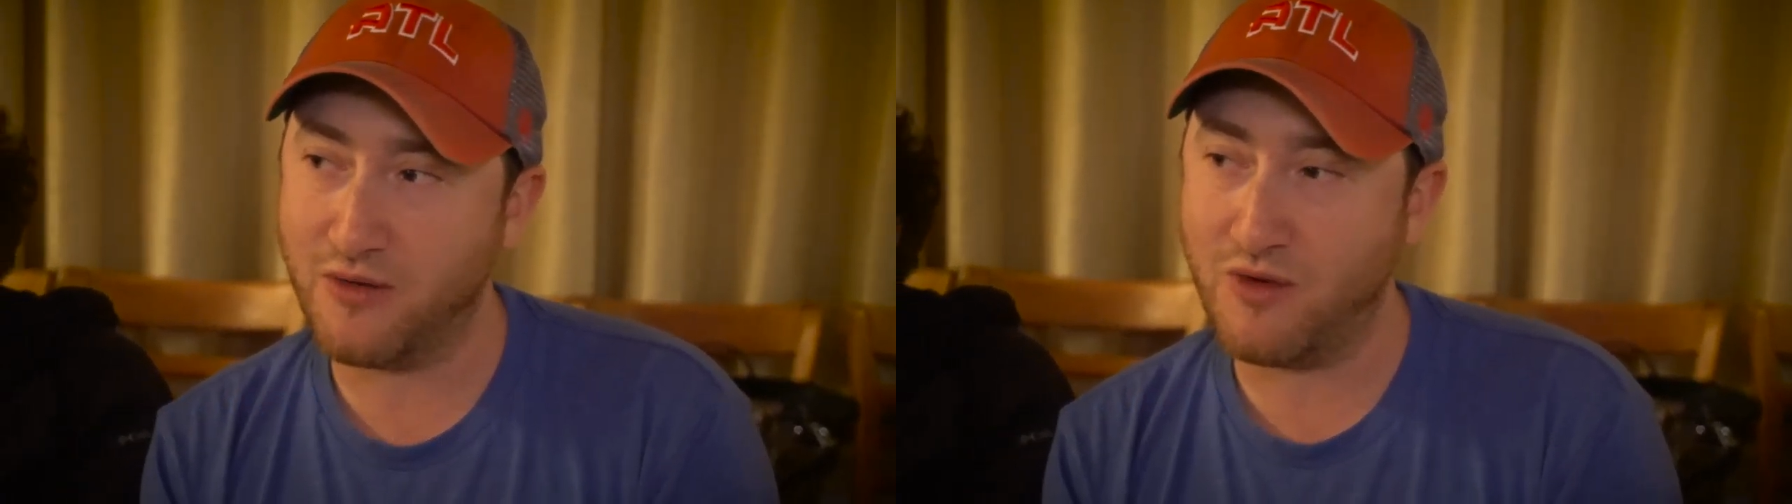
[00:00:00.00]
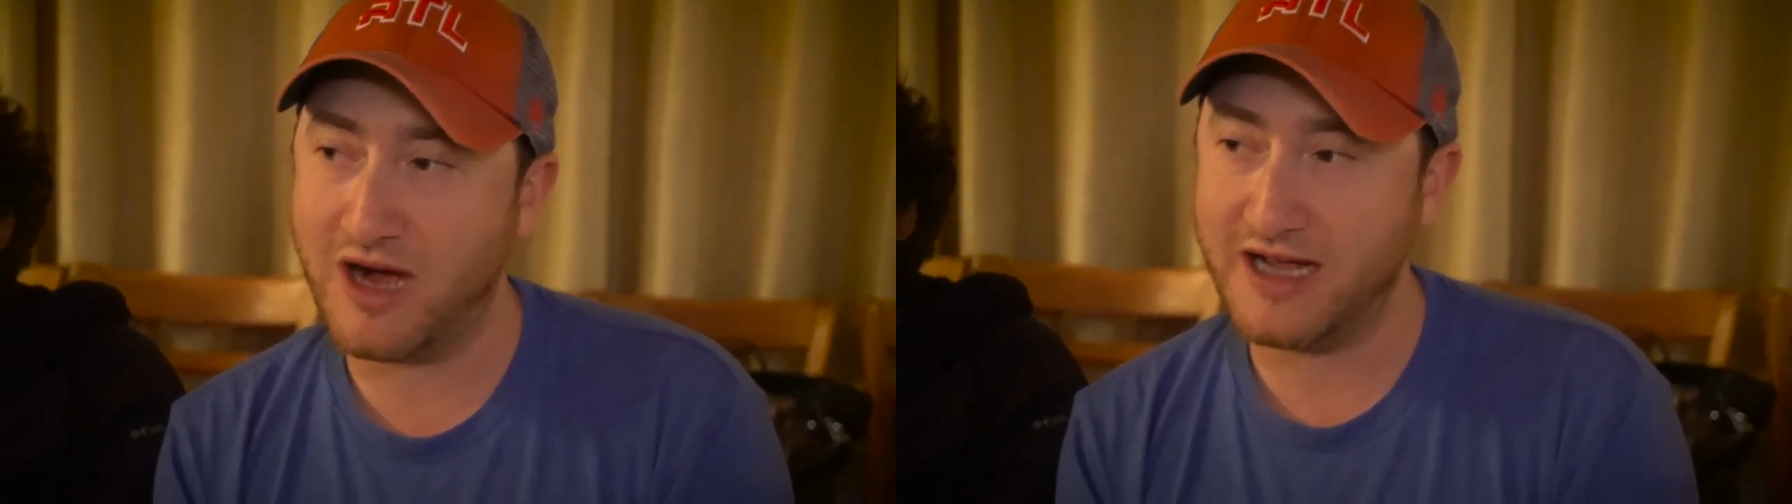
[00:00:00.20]

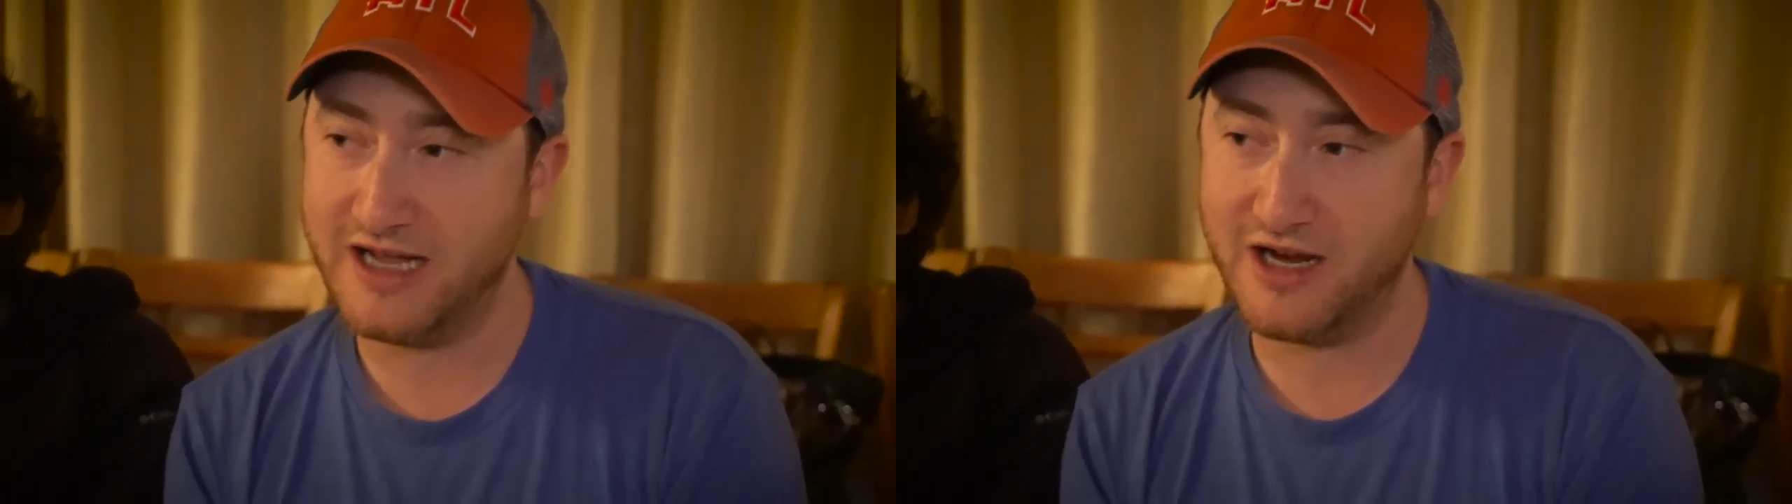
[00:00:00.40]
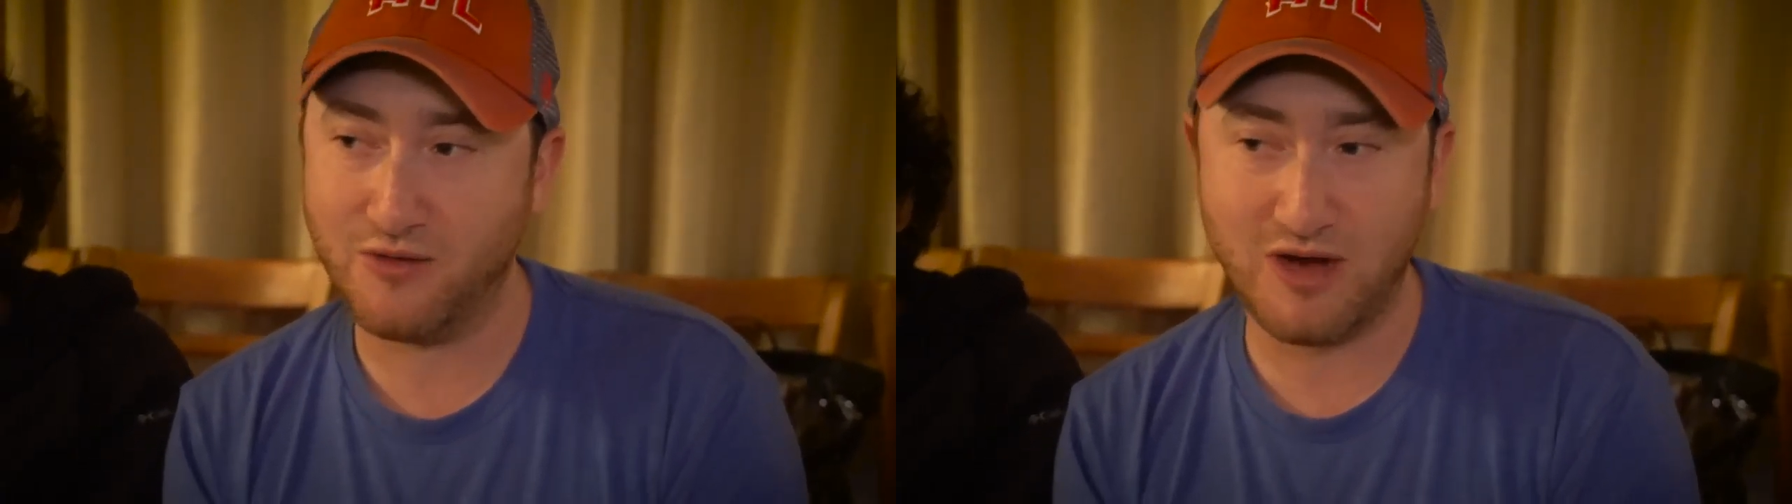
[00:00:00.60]
Why
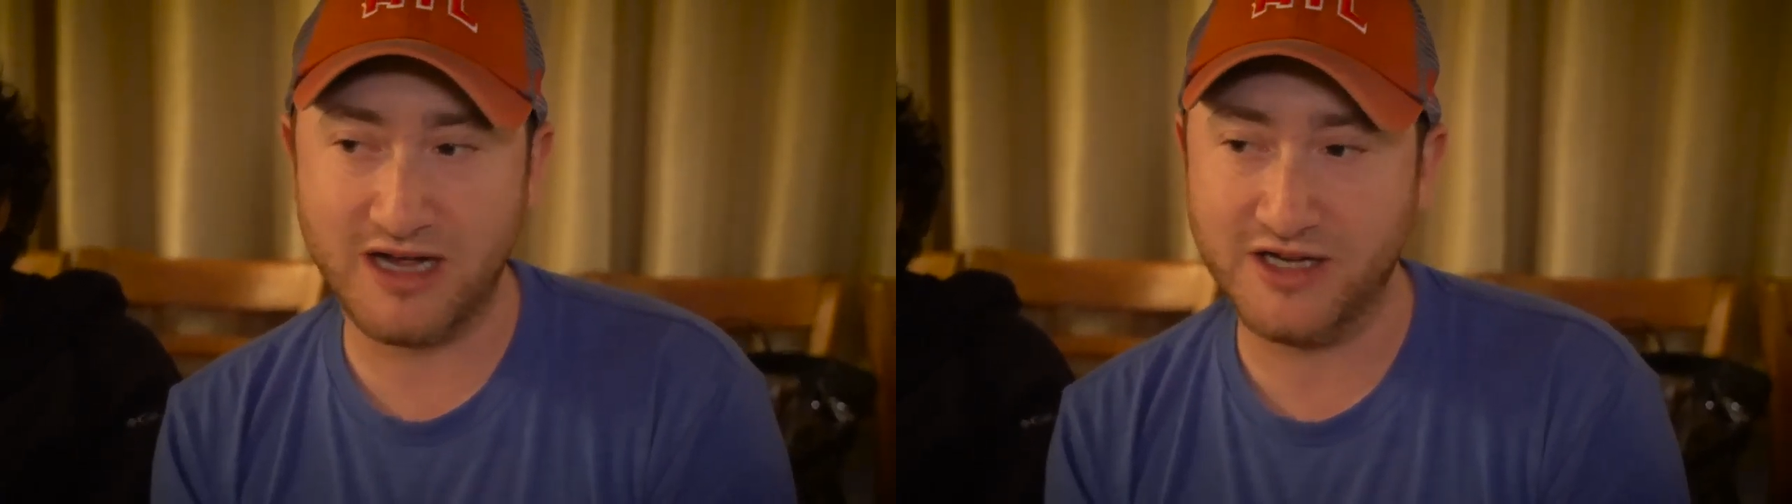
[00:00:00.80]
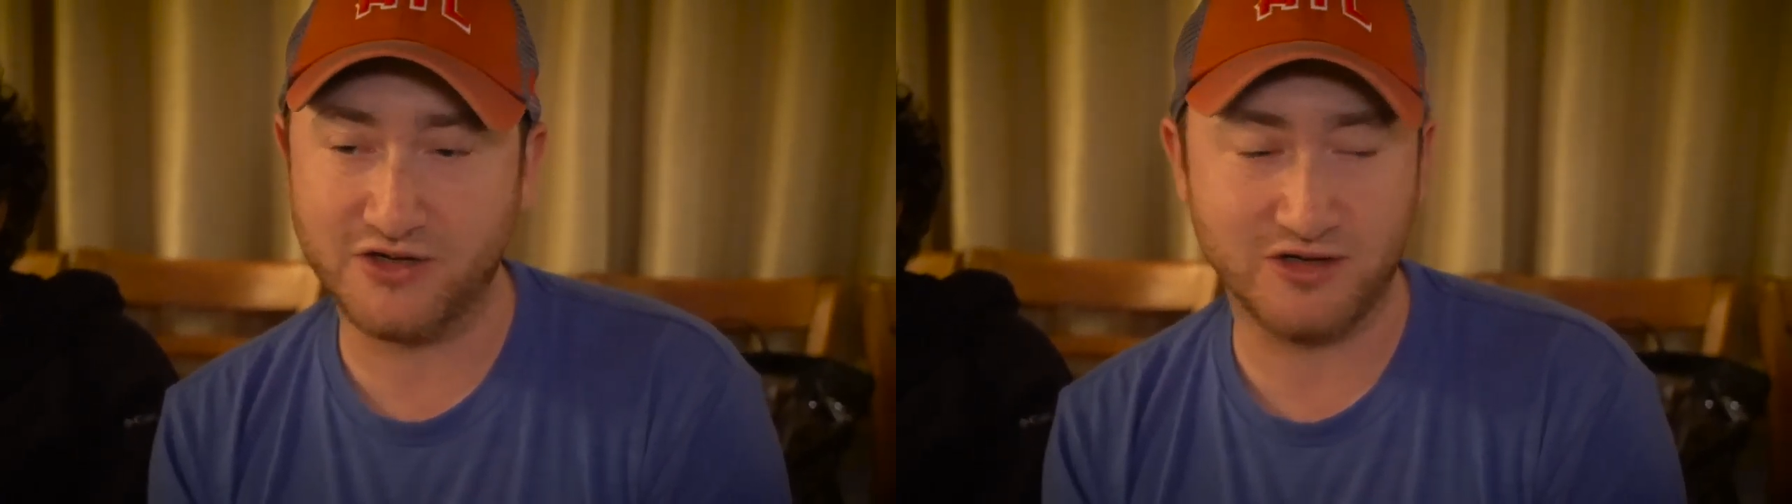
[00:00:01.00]
here? Why
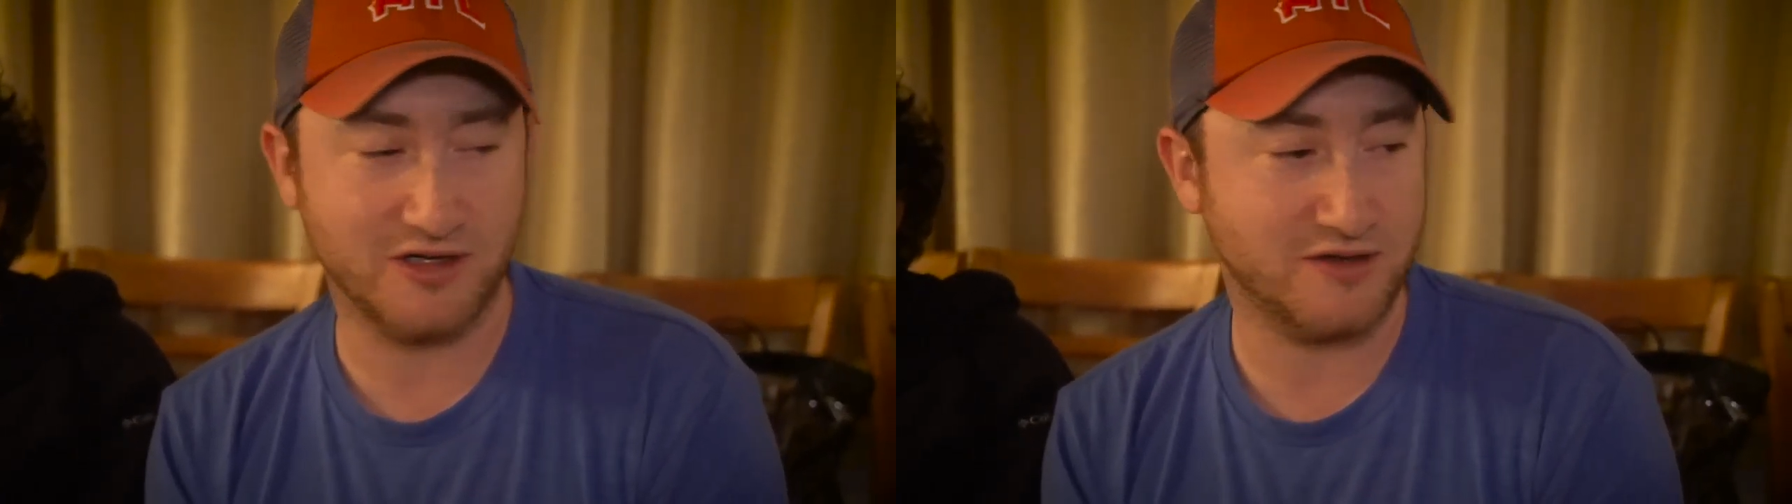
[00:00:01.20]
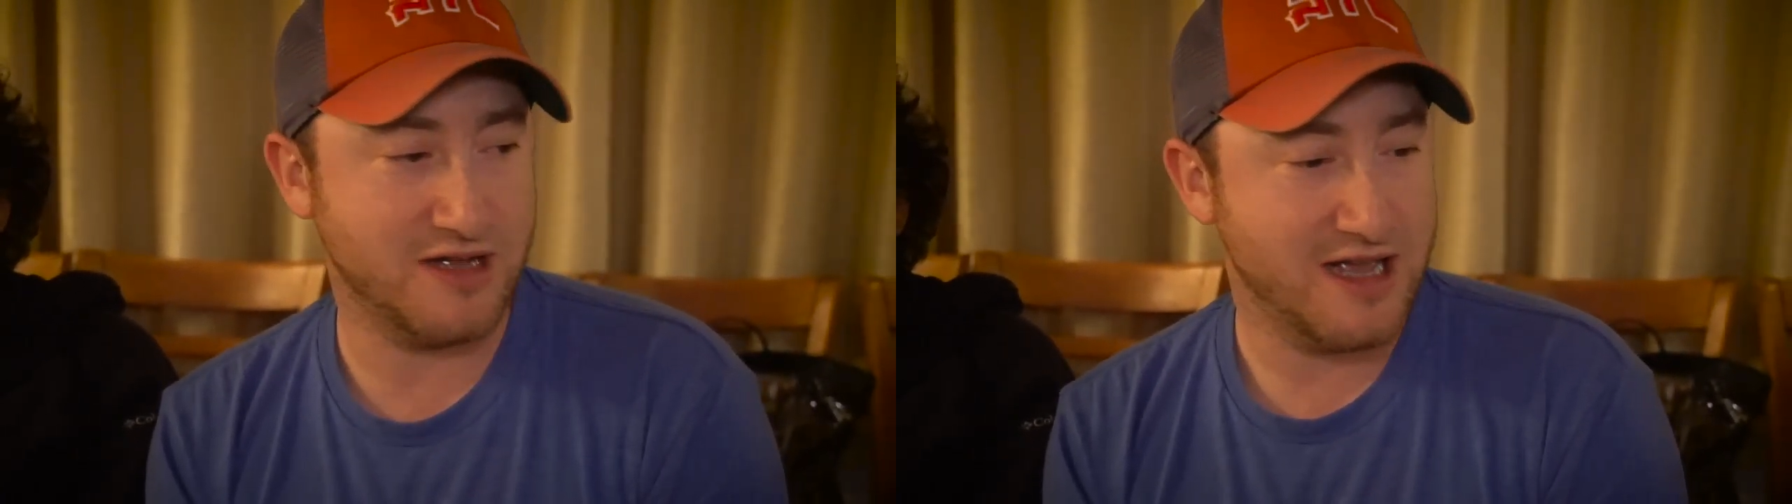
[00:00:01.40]
Israel?